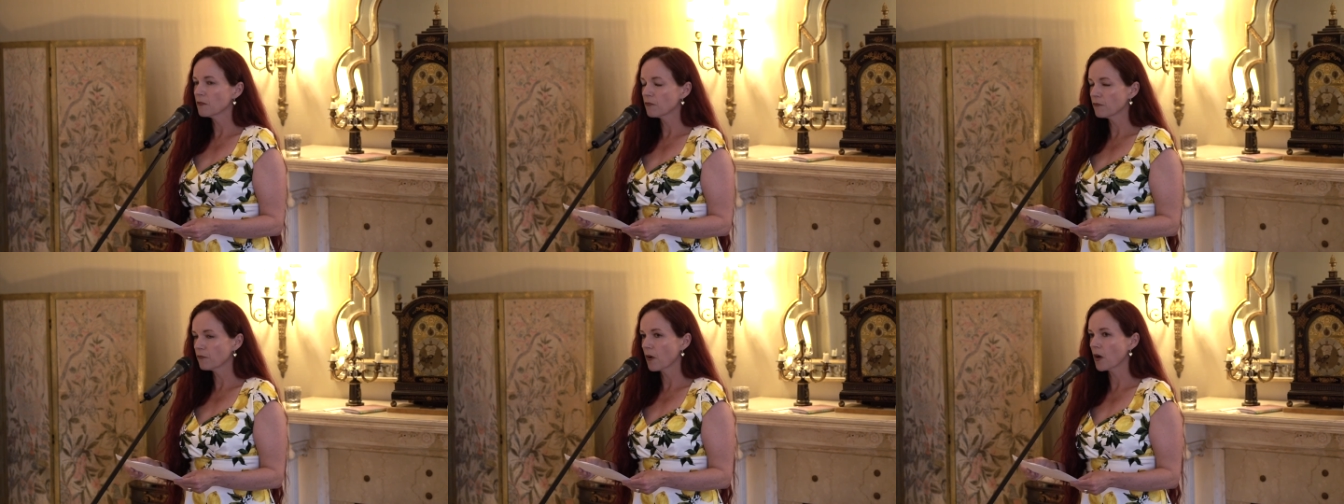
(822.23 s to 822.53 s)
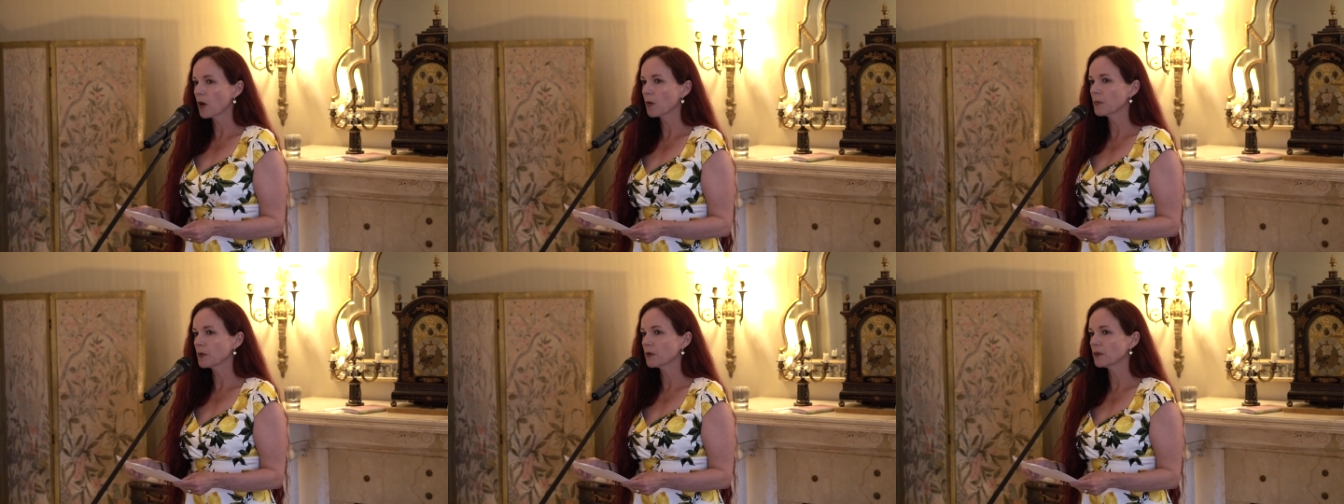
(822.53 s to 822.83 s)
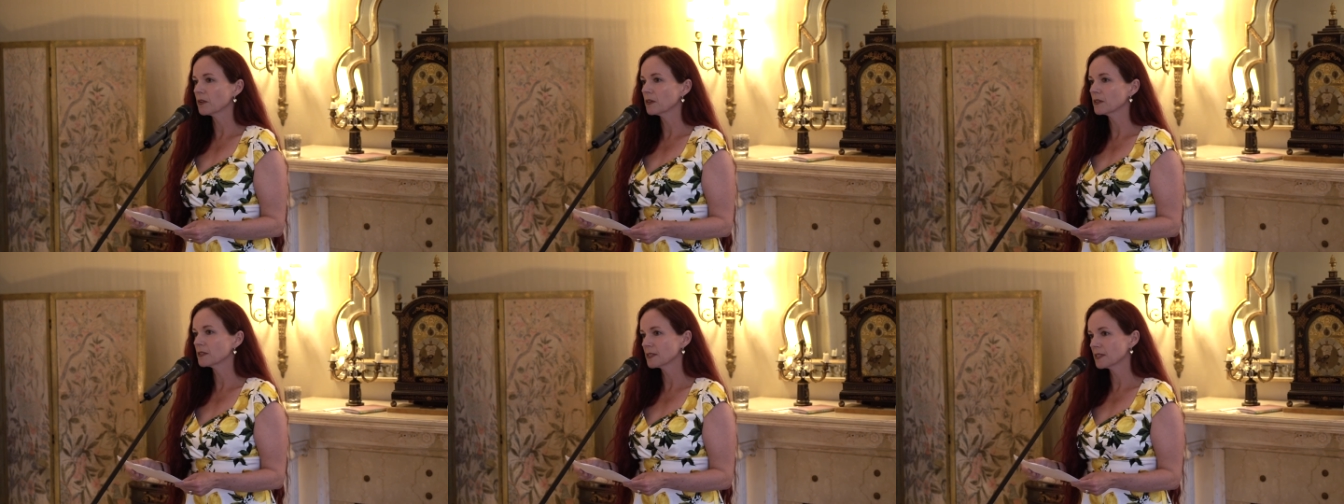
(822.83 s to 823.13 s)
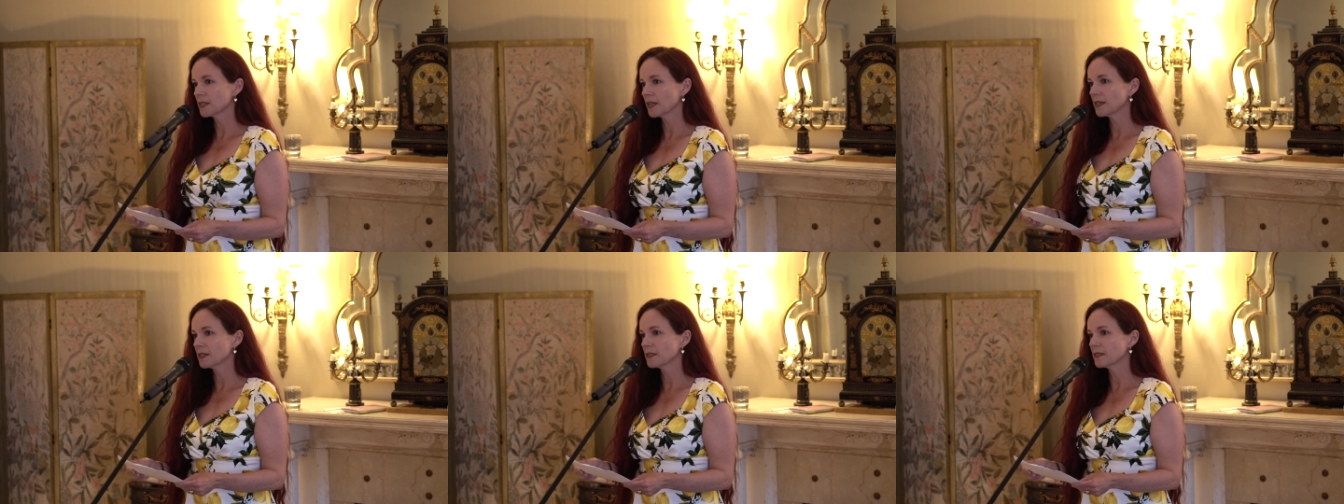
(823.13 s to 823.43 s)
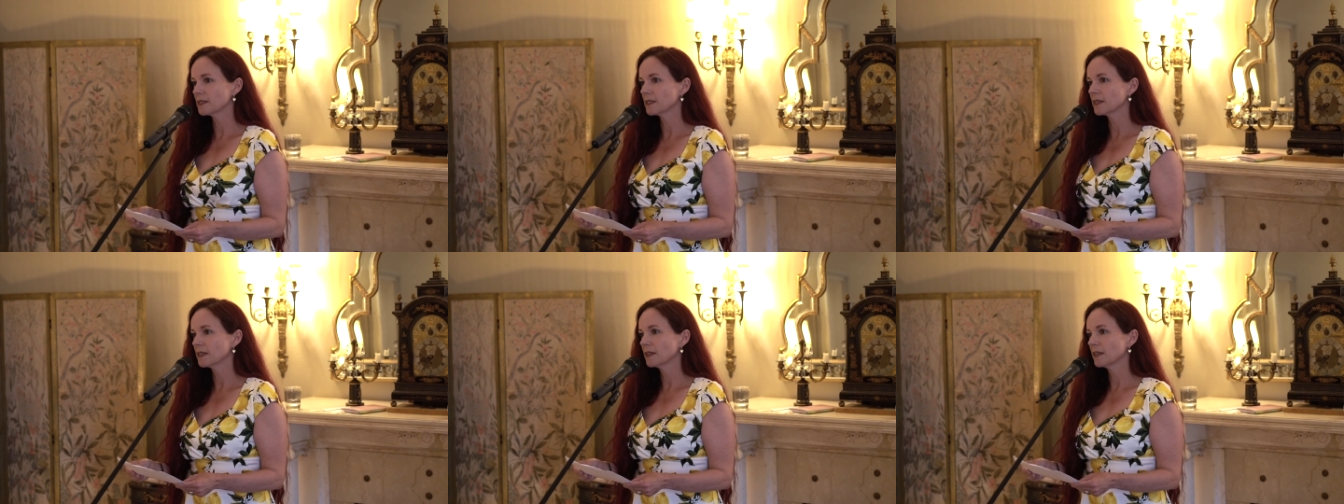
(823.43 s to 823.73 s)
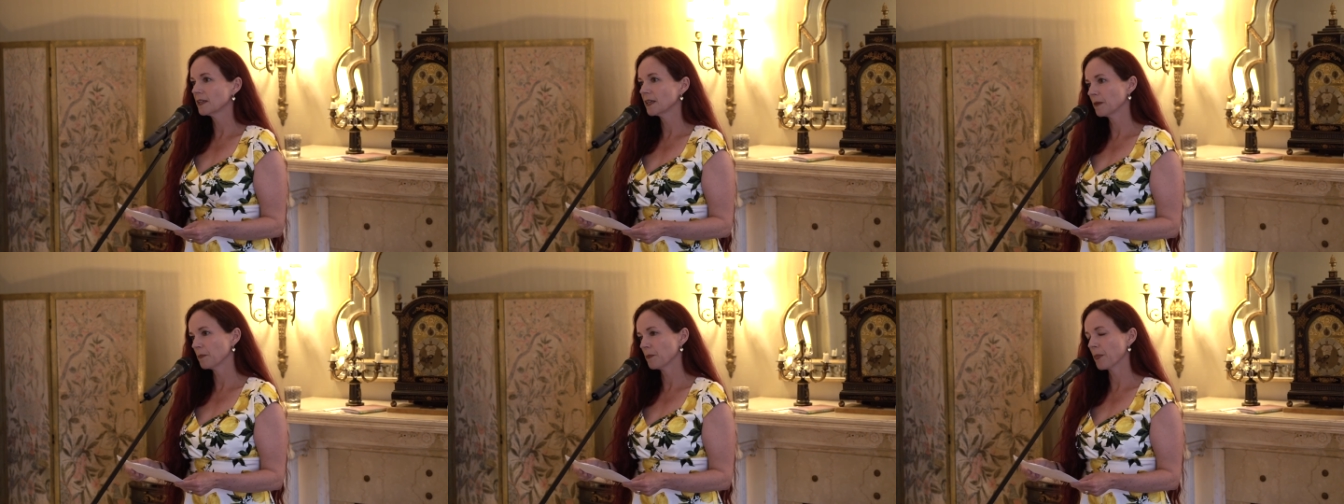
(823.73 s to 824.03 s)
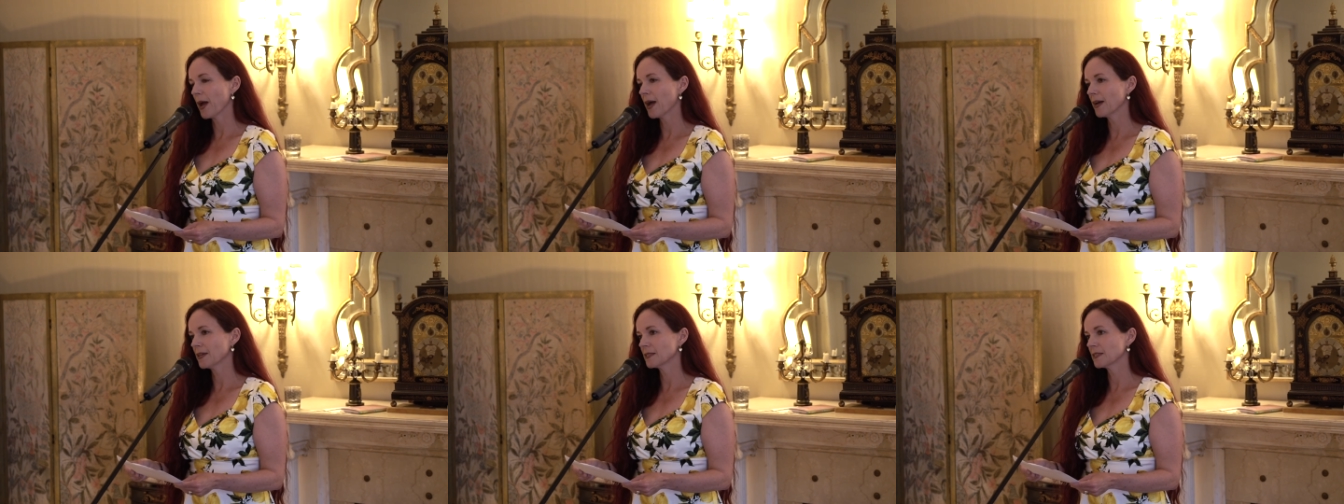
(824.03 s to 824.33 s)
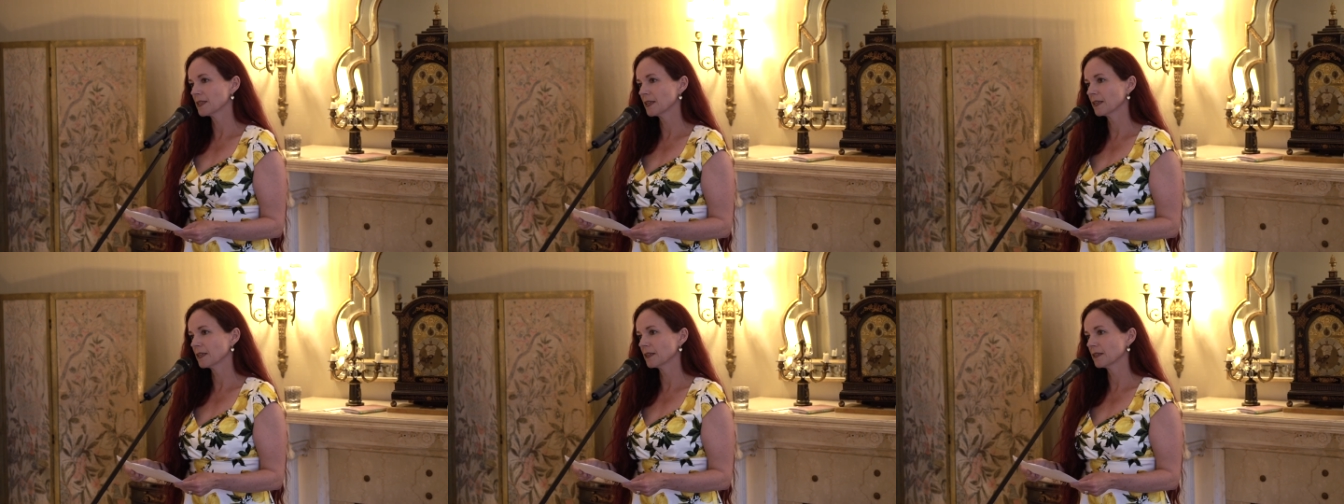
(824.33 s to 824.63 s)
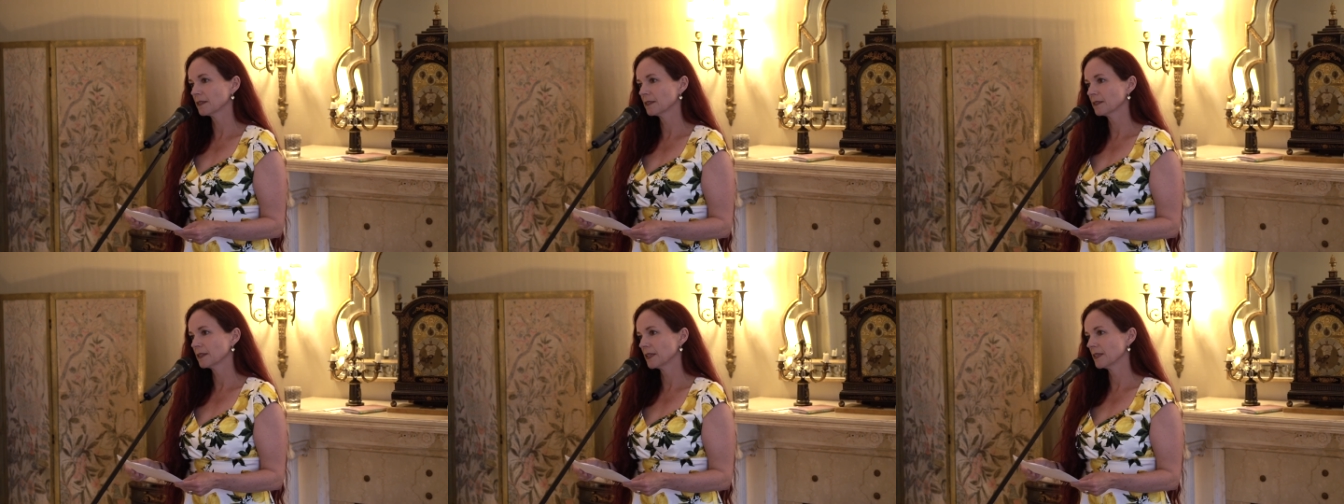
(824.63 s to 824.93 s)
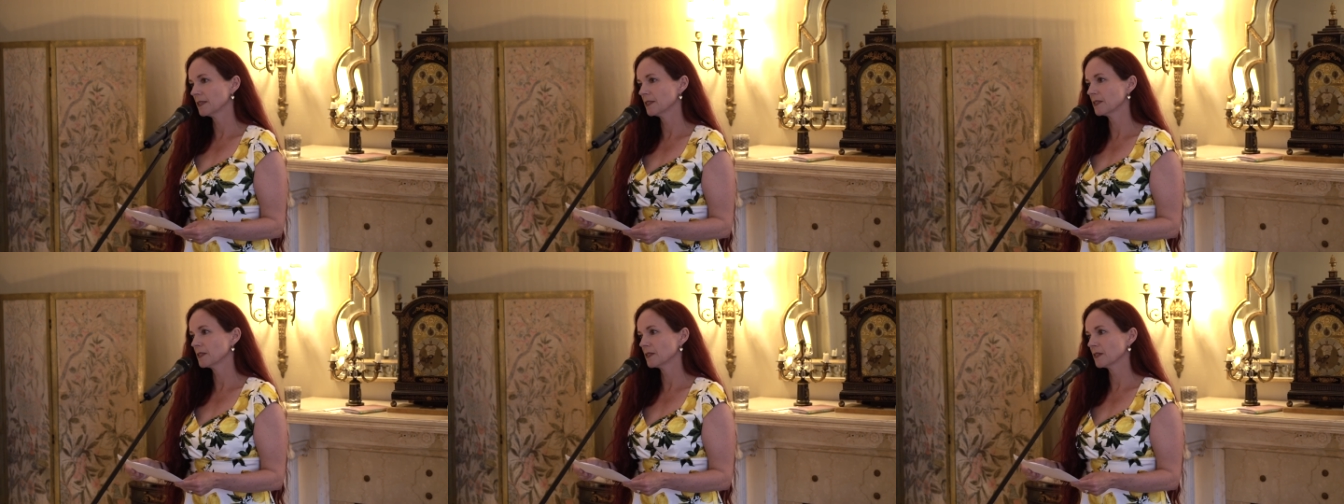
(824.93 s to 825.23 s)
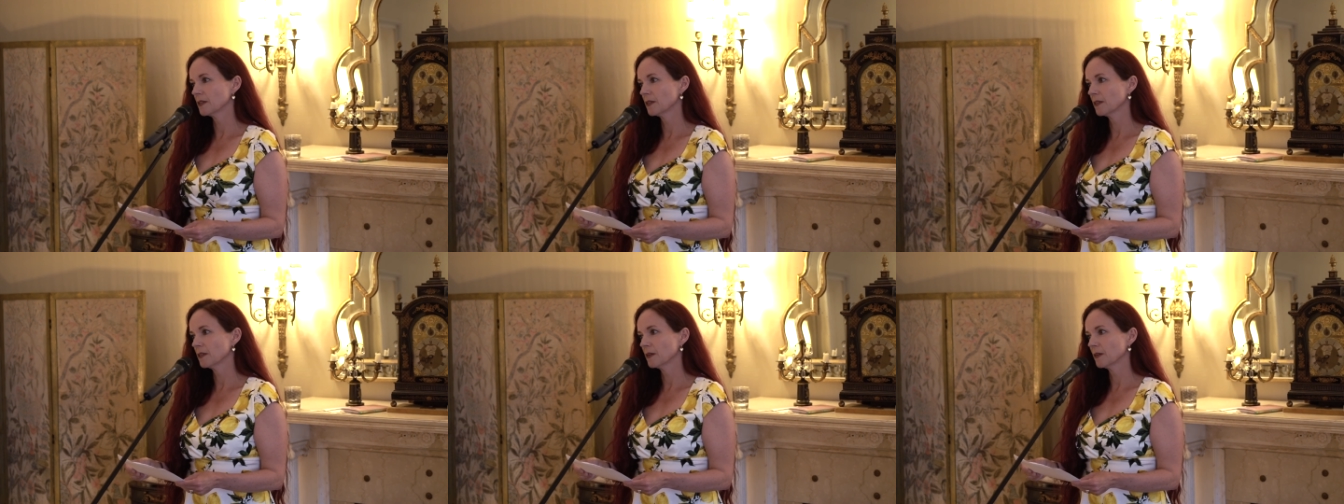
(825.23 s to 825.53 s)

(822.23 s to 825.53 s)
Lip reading: farmer says in passing is